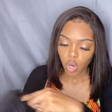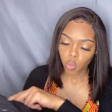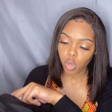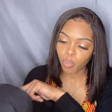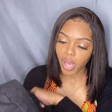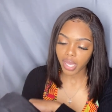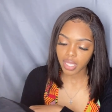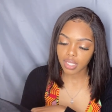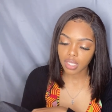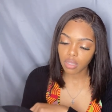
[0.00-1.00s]
real
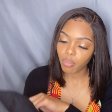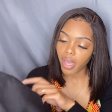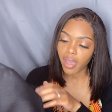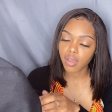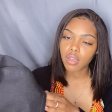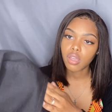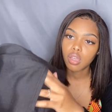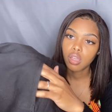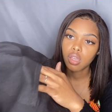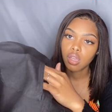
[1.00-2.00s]
pockets in the back.
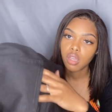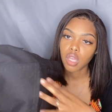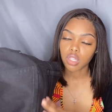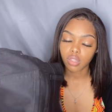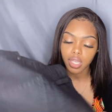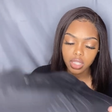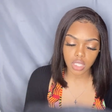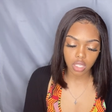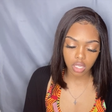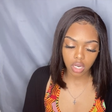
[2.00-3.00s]
So that's
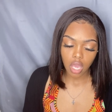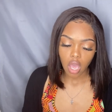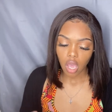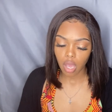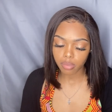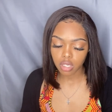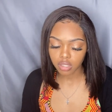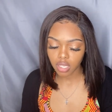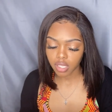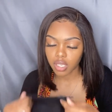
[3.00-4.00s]
good. Um, one
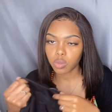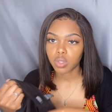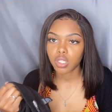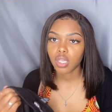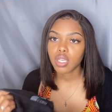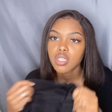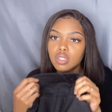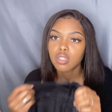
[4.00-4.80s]
thing is with these,